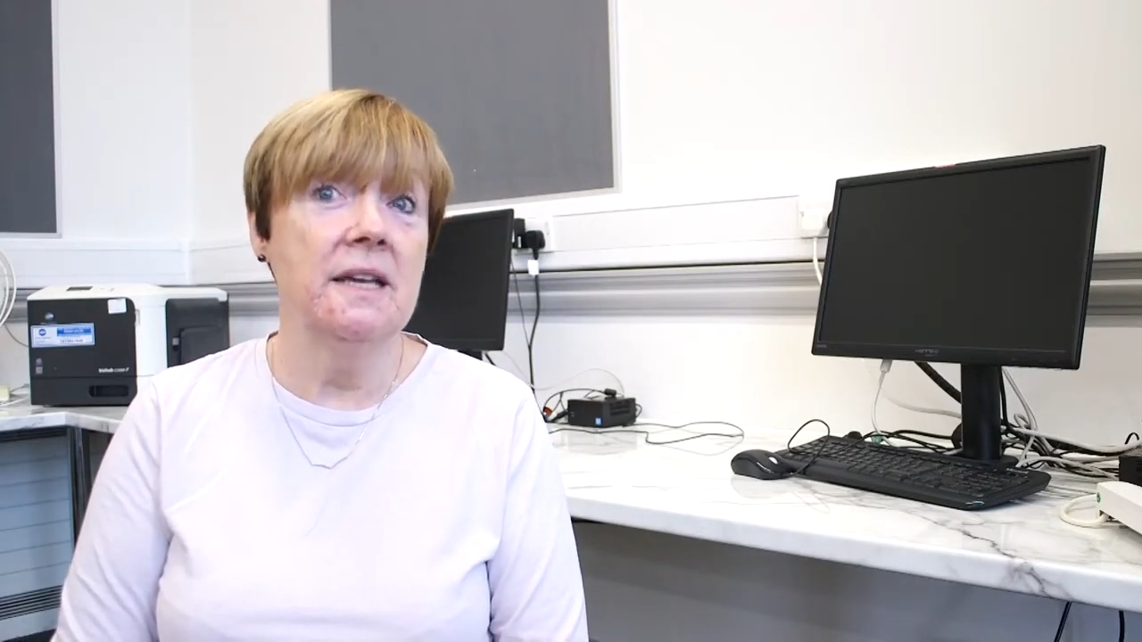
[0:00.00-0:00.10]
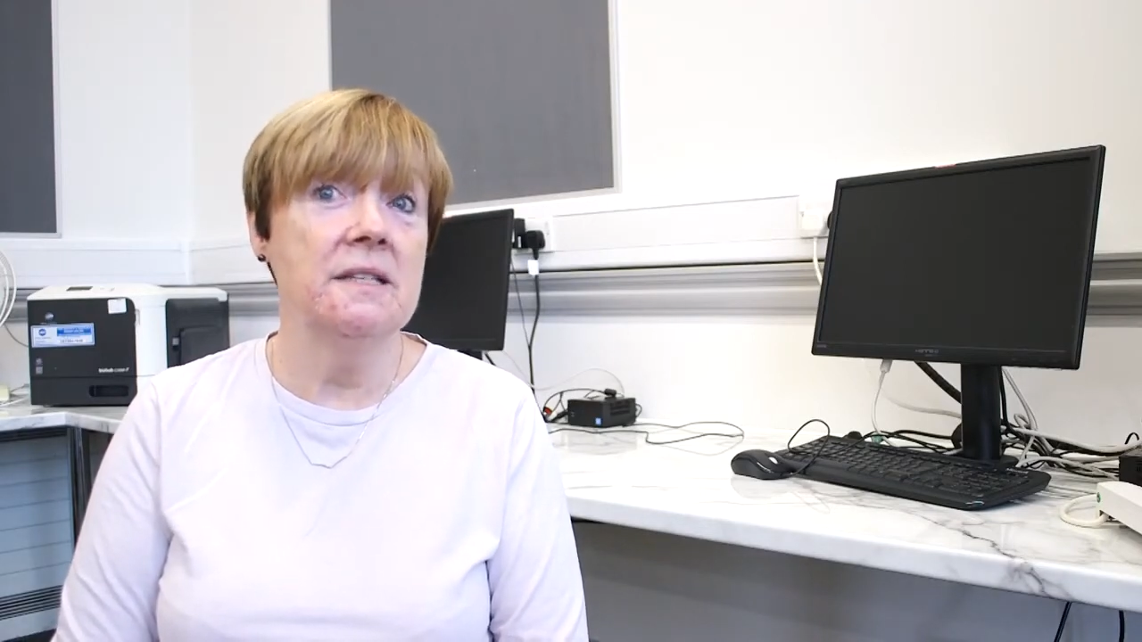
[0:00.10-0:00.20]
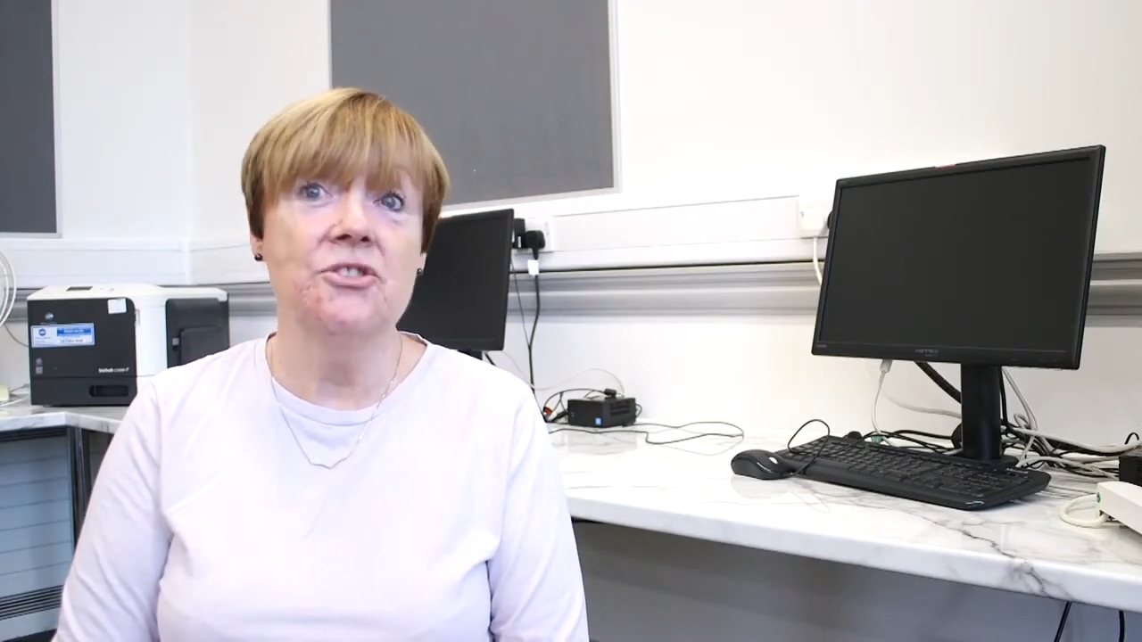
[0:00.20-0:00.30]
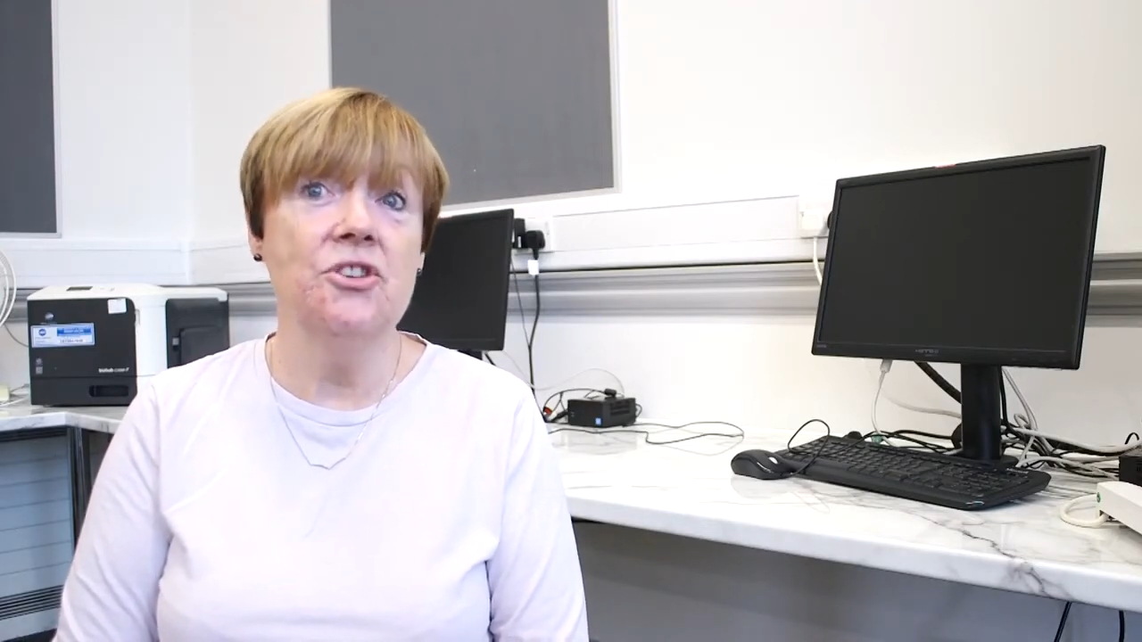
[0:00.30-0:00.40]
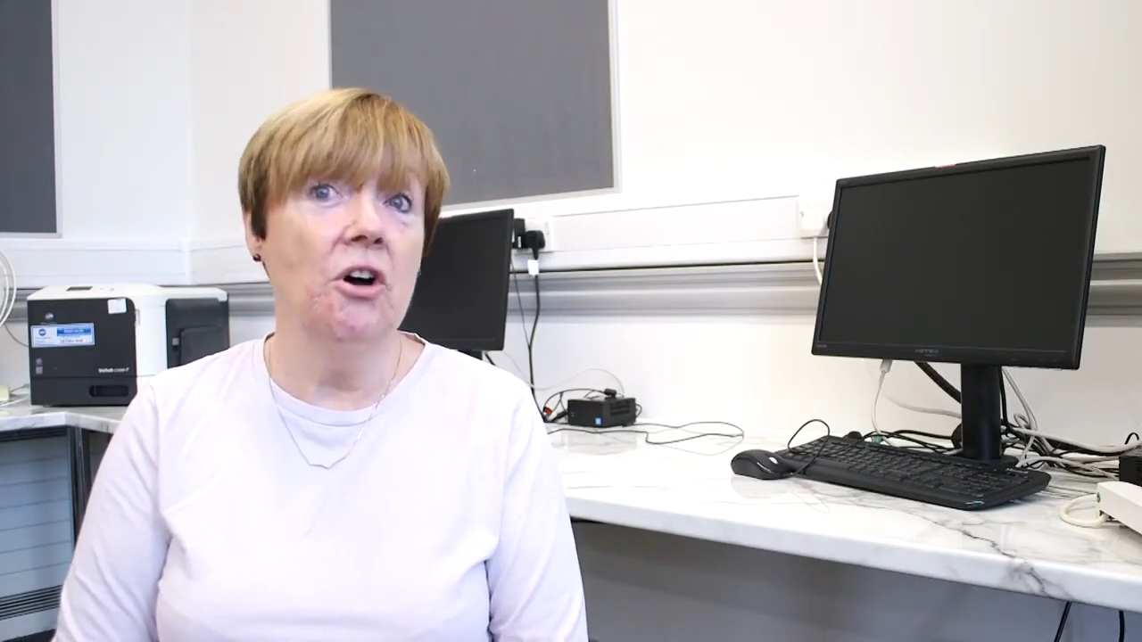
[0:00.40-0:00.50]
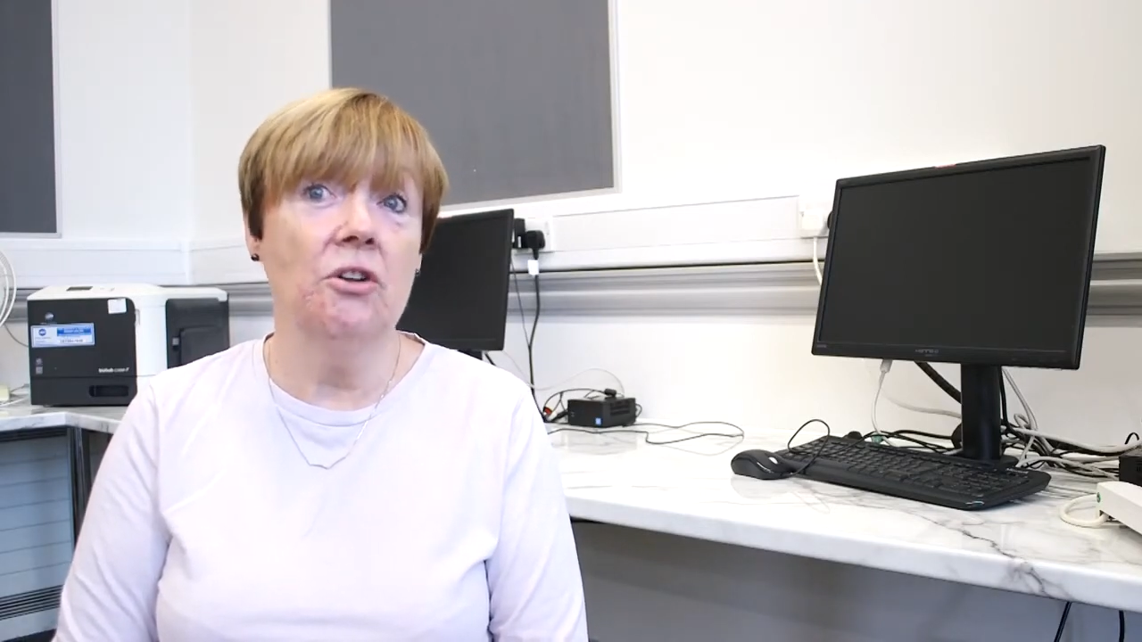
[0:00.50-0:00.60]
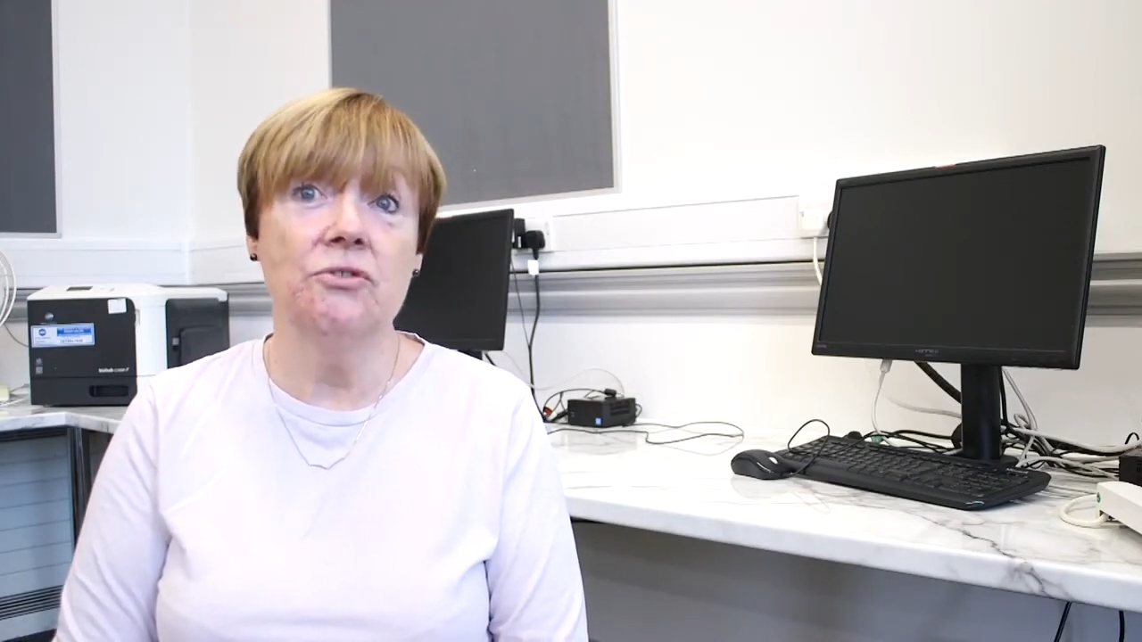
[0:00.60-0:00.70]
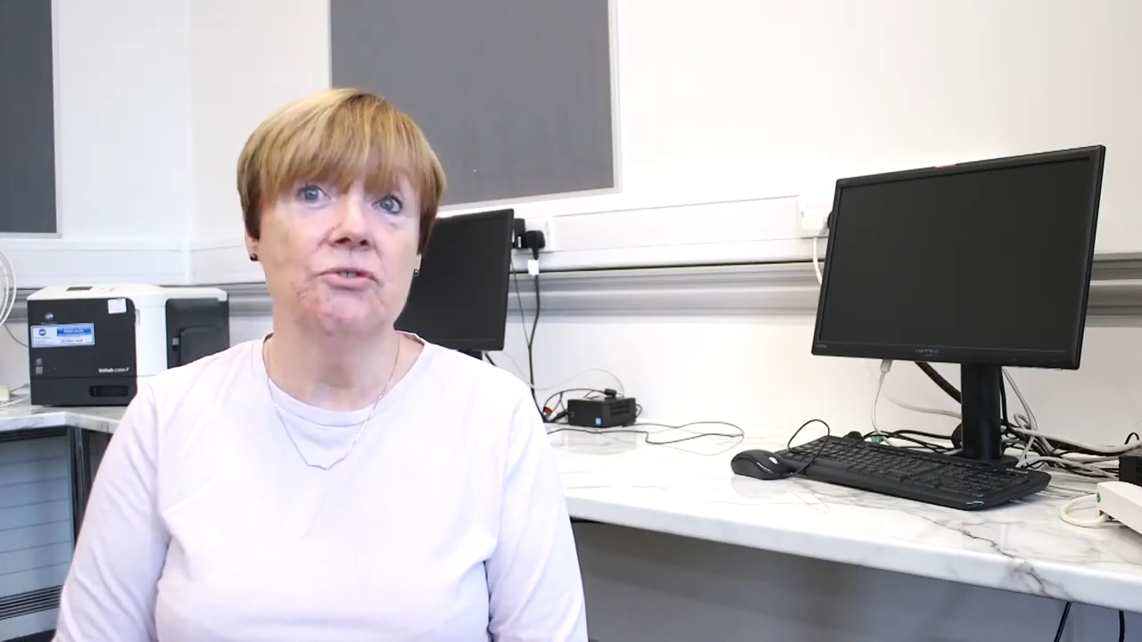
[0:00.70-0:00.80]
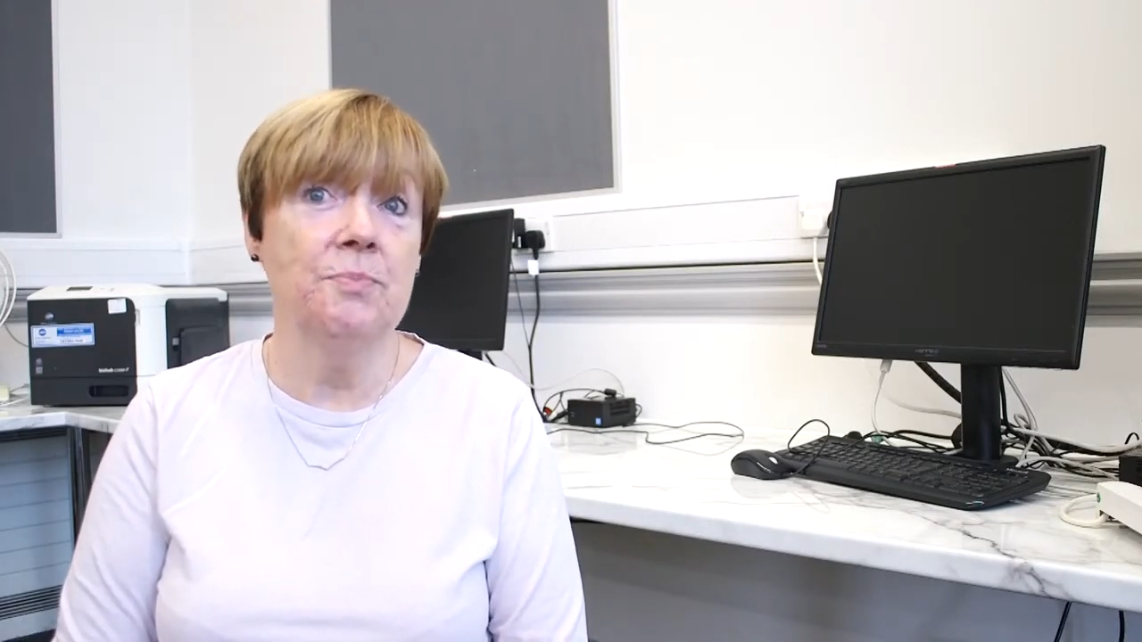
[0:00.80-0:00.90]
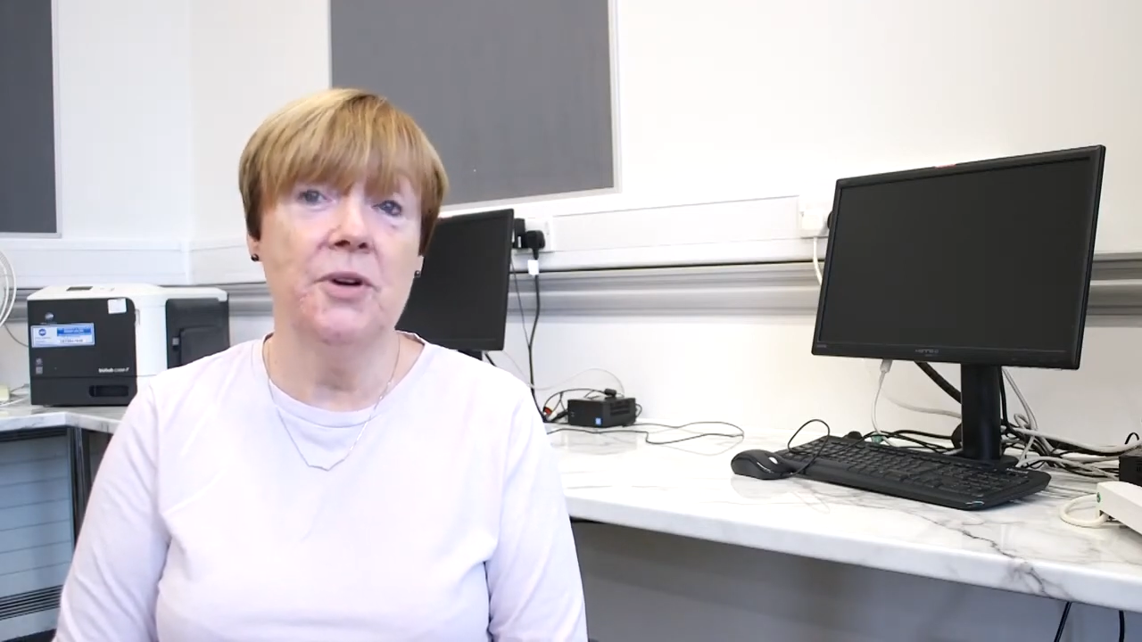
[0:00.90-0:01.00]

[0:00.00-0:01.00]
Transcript: It's not